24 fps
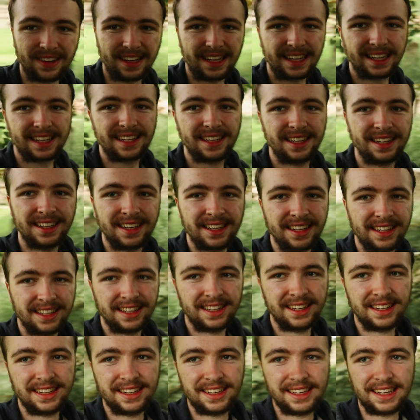like
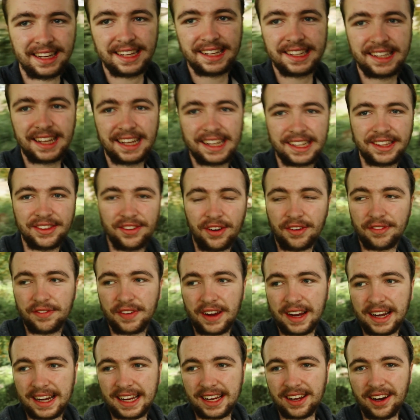it's not
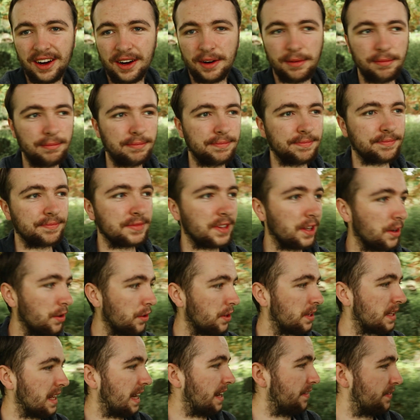very
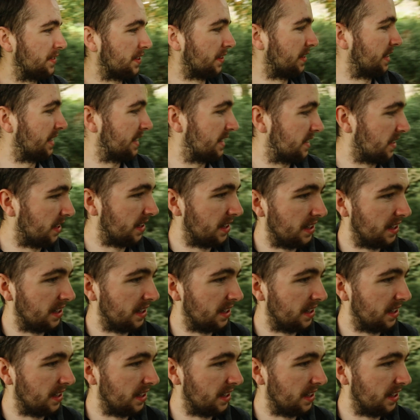looked after. It's